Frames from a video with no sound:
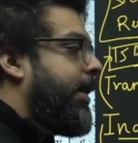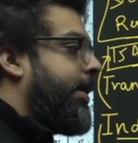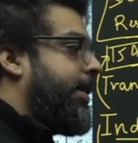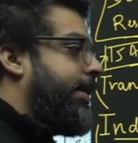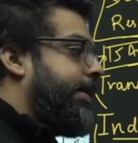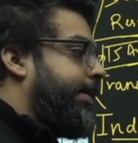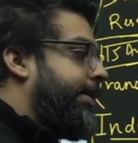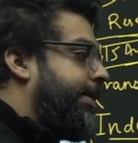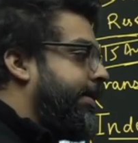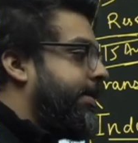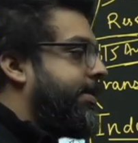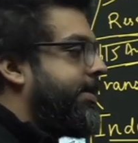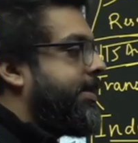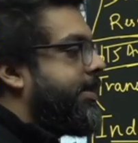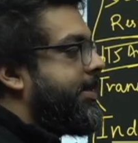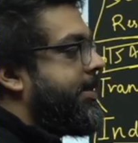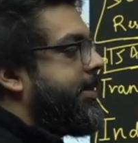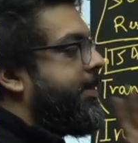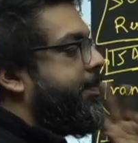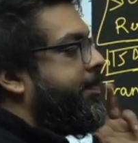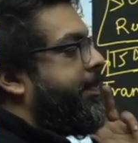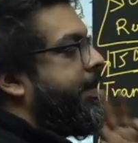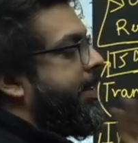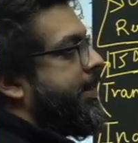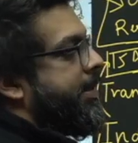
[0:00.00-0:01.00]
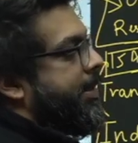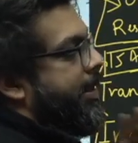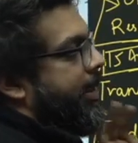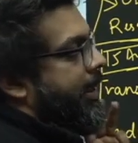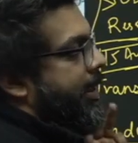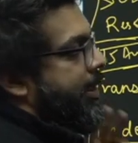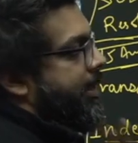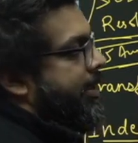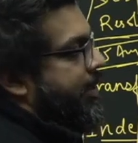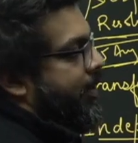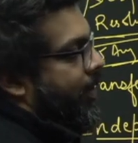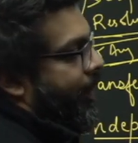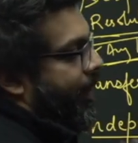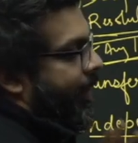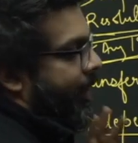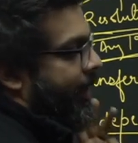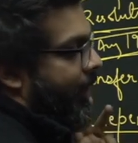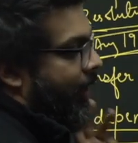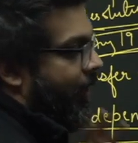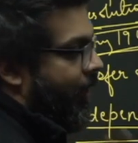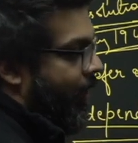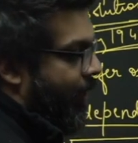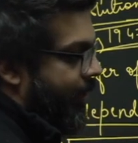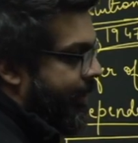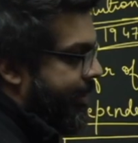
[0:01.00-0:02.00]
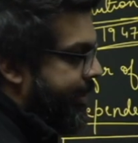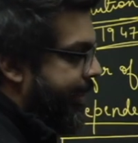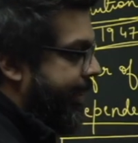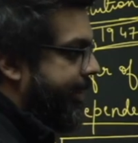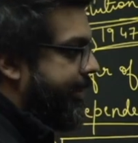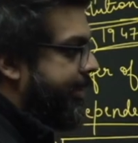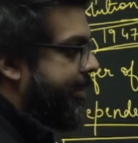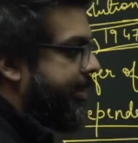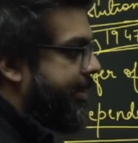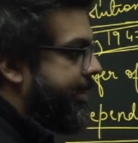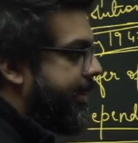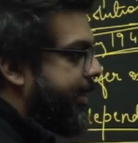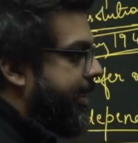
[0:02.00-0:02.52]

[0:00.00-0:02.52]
This is the basic historical context.